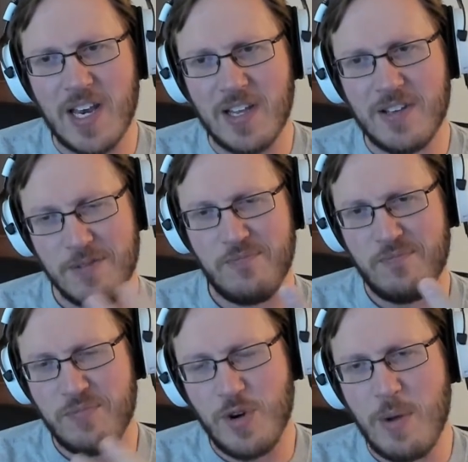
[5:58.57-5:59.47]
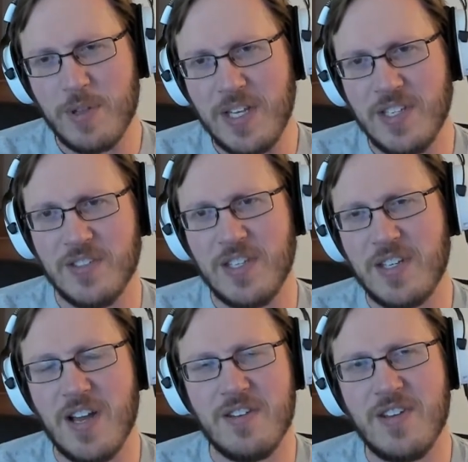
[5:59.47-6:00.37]
he could have probably easily
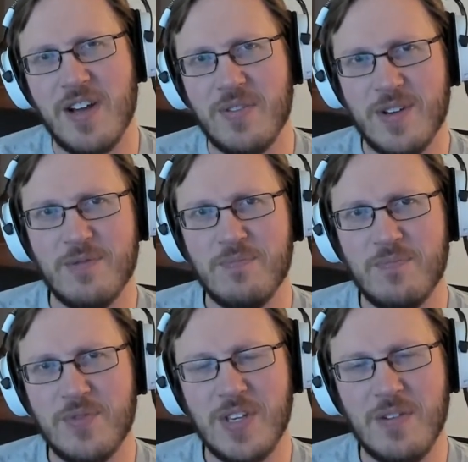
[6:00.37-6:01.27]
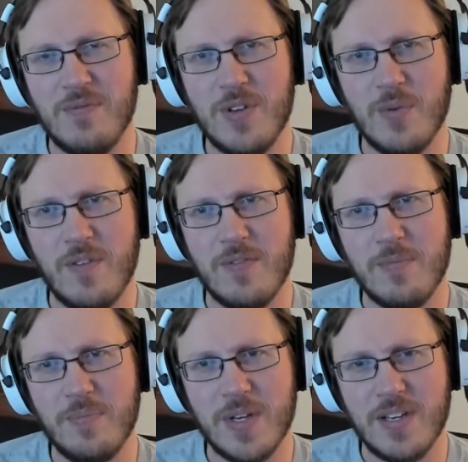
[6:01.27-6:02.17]
gone down there and saved whoever,
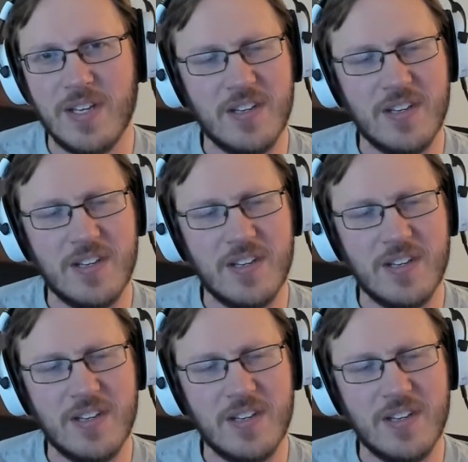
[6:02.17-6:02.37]
but he